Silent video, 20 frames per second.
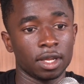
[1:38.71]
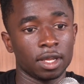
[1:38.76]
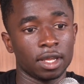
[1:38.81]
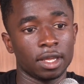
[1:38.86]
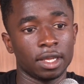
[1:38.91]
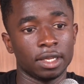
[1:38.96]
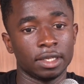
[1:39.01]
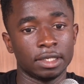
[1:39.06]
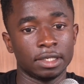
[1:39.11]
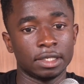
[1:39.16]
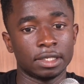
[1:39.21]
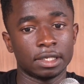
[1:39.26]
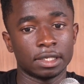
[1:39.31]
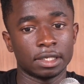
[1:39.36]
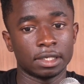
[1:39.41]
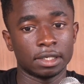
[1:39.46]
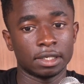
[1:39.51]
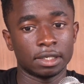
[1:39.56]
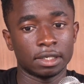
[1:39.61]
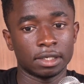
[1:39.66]
and
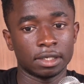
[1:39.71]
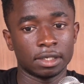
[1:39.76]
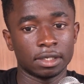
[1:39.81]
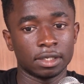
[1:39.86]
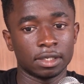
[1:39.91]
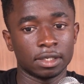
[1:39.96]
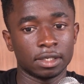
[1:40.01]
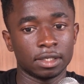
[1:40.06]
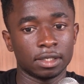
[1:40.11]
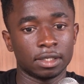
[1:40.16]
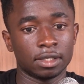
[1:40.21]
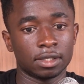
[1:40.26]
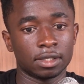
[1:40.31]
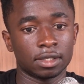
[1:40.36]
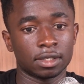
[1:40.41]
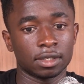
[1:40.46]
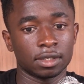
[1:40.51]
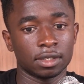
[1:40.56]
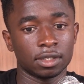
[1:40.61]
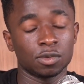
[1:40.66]

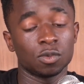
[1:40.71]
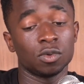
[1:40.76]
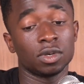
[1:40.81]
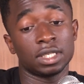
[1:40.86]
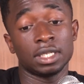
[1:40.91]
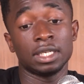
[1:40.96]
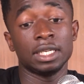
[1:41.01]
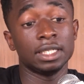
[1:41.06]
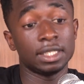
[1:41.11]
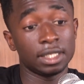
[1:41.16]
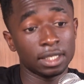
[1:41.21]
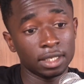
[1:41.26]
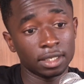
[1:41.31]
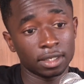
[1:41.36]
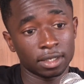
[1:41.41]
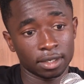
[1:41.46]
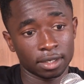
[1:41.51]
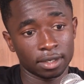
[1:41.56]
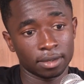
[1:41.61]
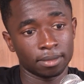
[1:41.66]
it wasn't easy,
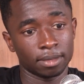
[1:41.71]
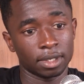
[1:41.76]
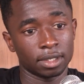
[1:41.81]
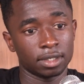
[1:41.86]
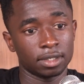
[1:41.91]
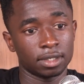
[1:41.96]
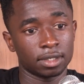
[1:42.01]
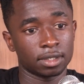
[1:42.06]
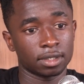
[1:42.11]
but